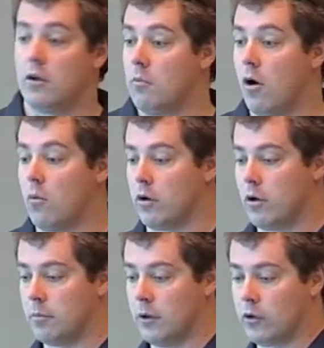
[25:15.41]
You might want
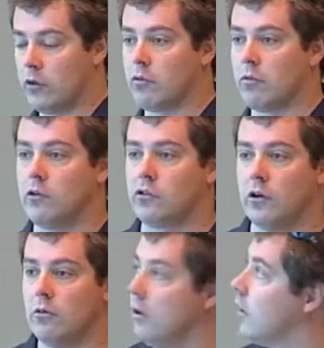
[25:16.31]
to be looking to
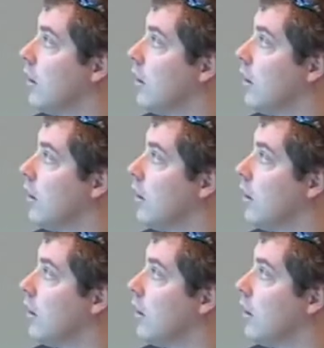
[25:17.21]
reskill.